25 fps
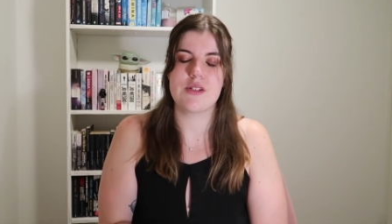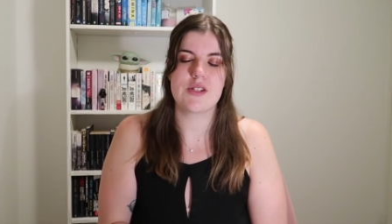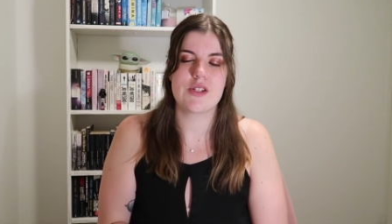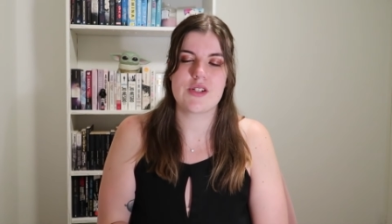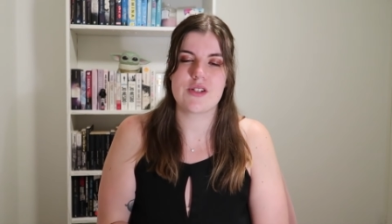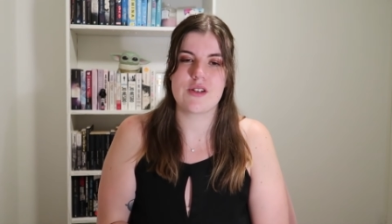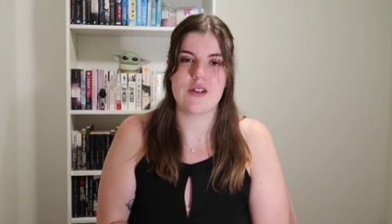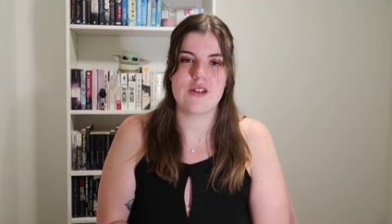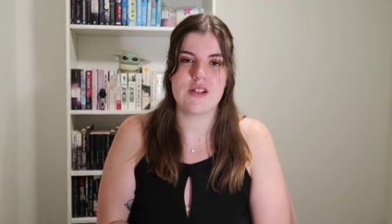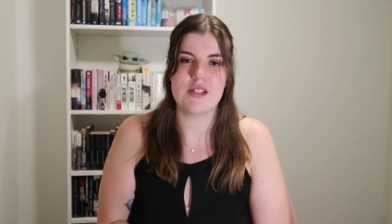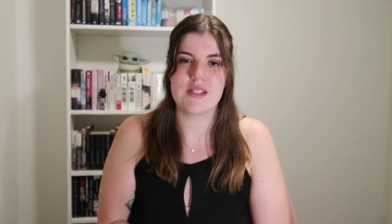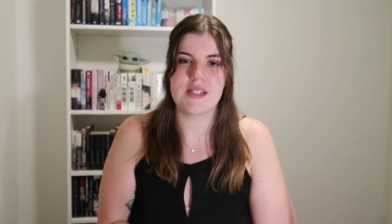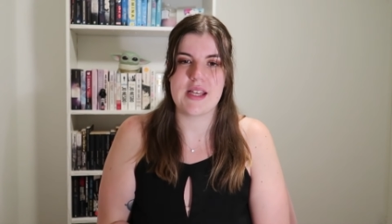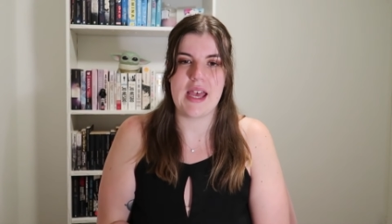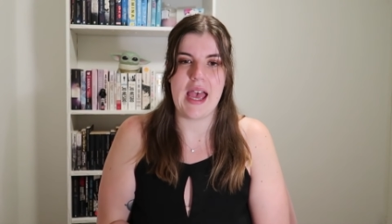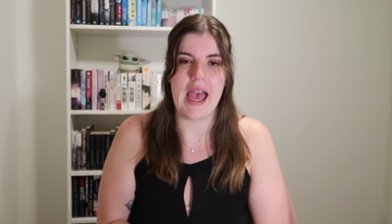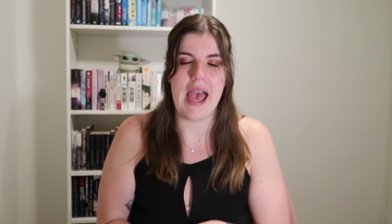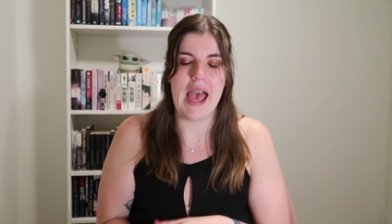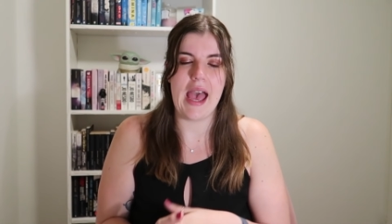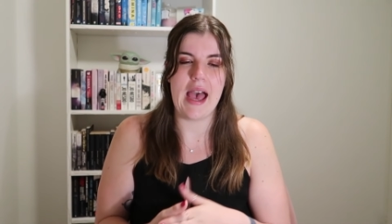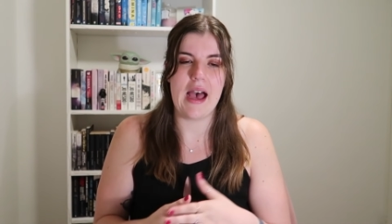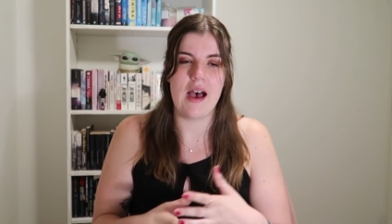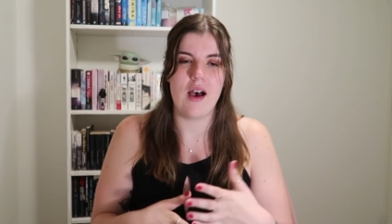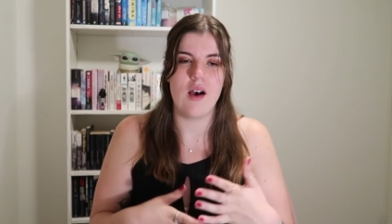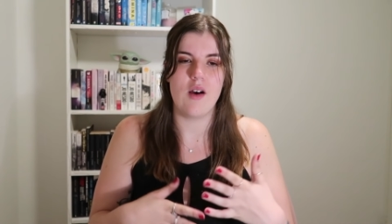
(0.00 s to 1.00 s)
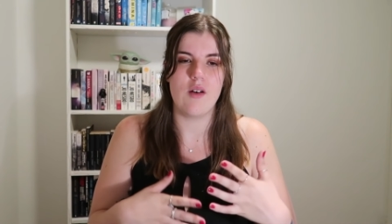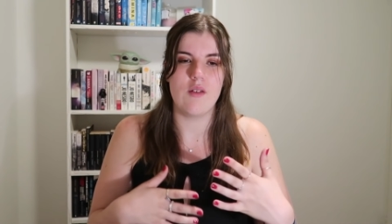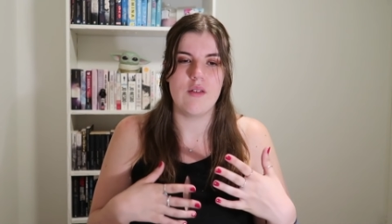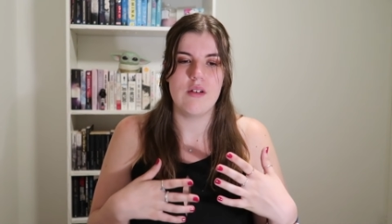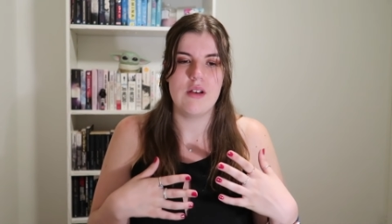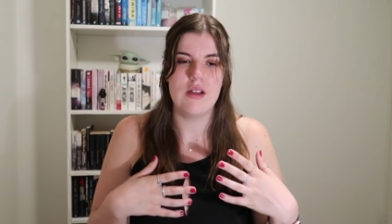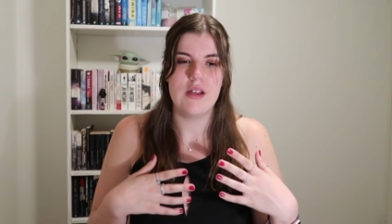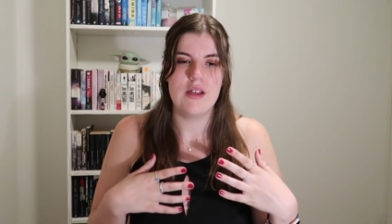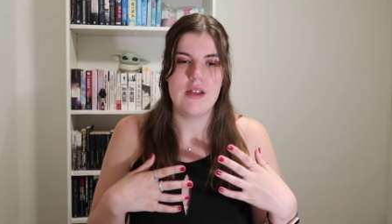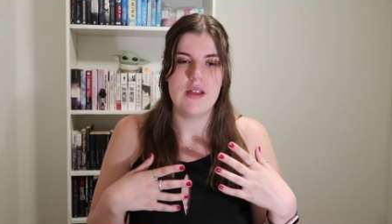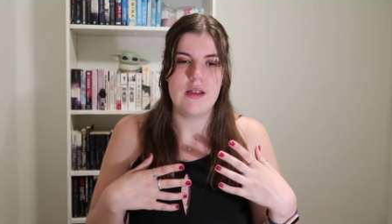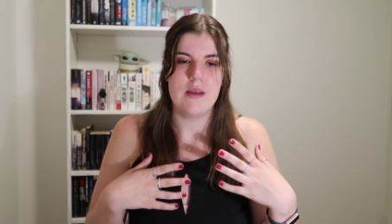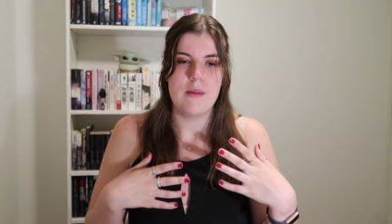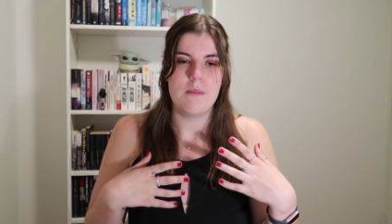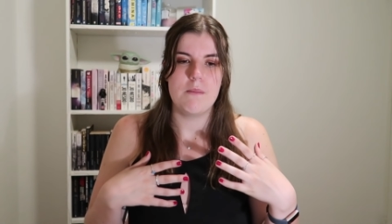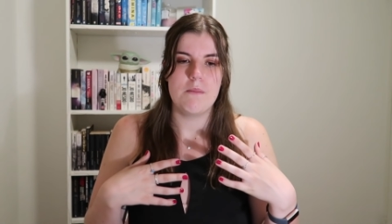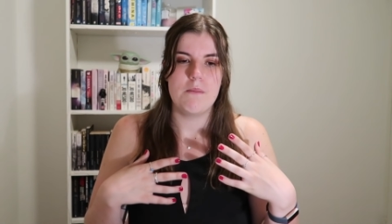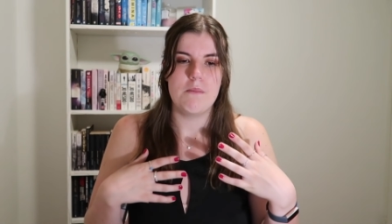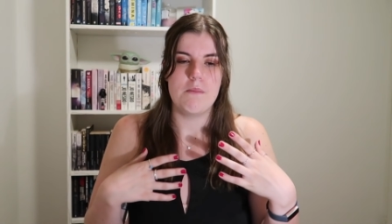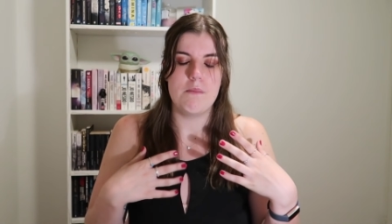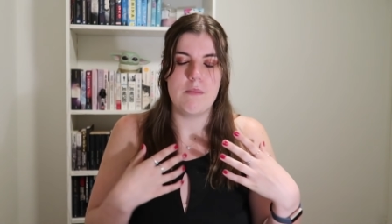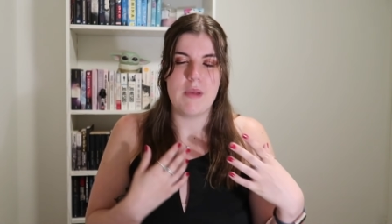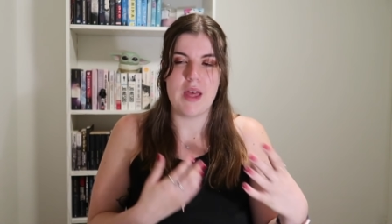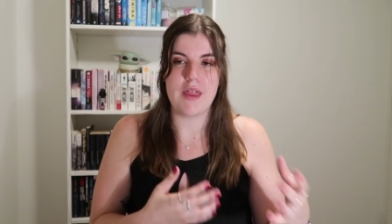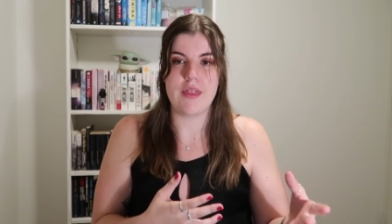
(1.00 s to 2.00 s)
It shows how
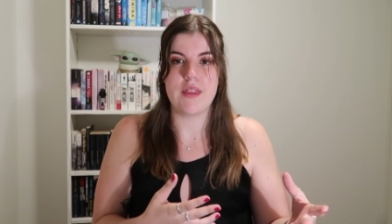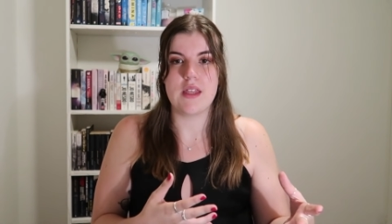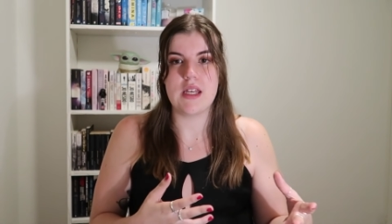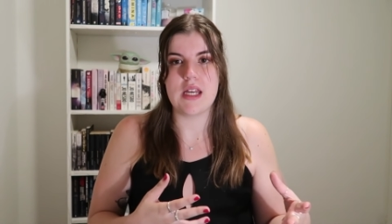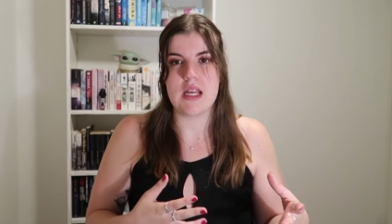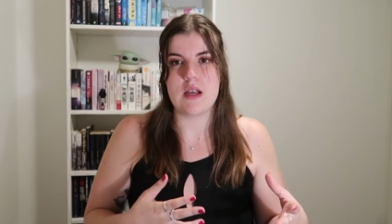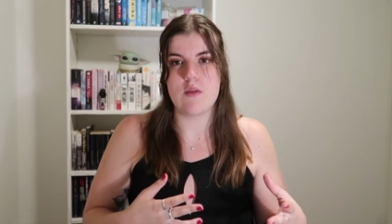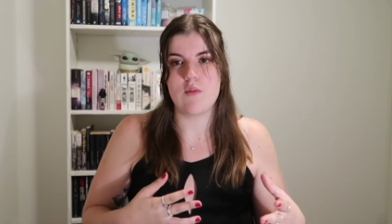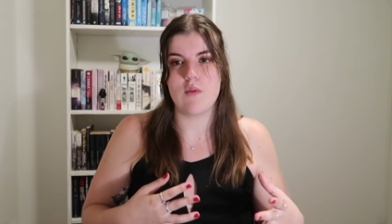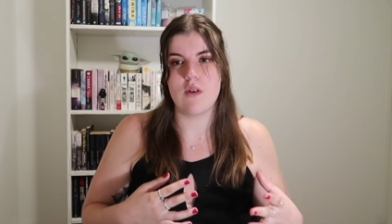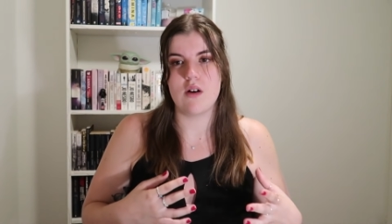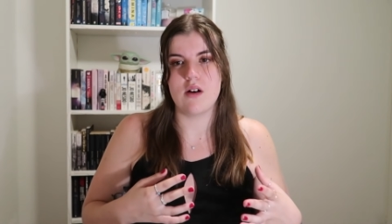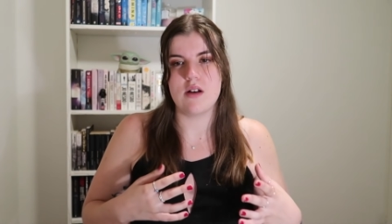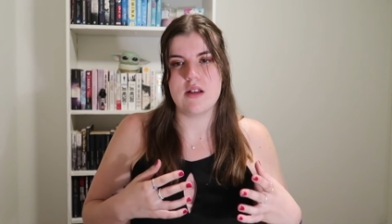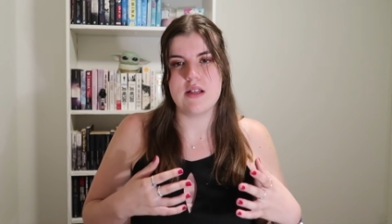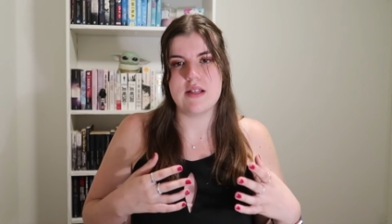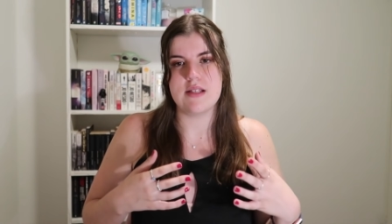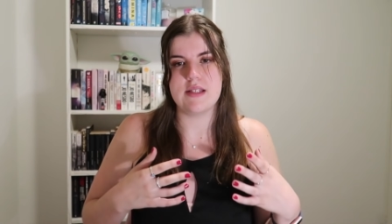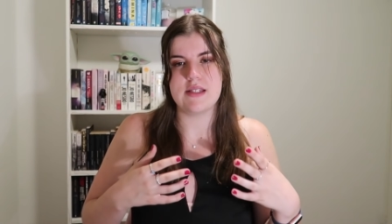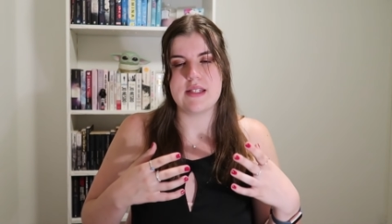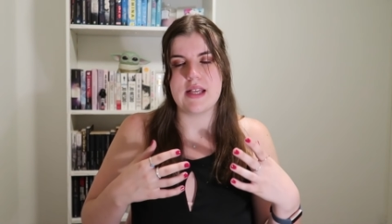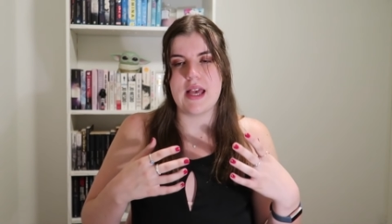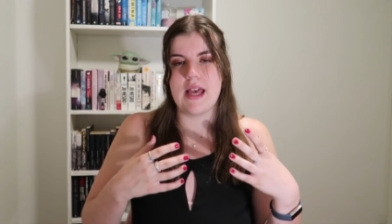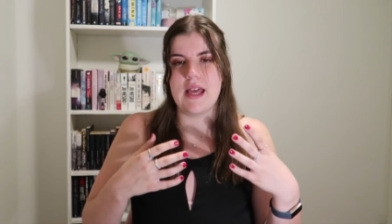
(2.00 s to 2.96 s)
method he was